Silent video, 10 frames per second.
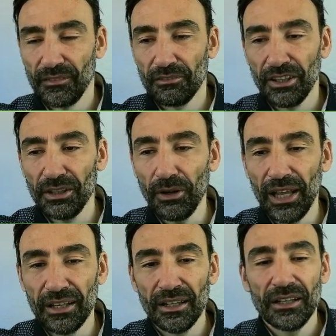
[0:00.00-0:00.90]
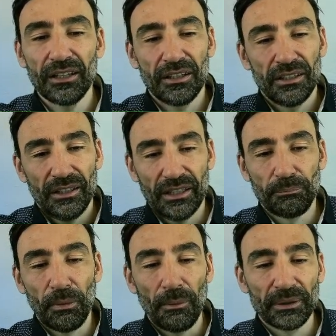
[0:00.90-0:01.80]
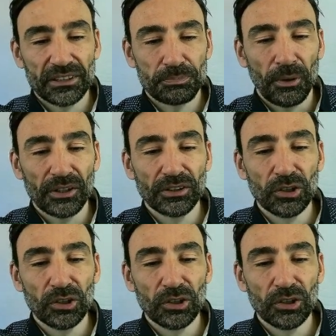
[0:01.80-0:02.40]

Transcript: Very well. Bob at this point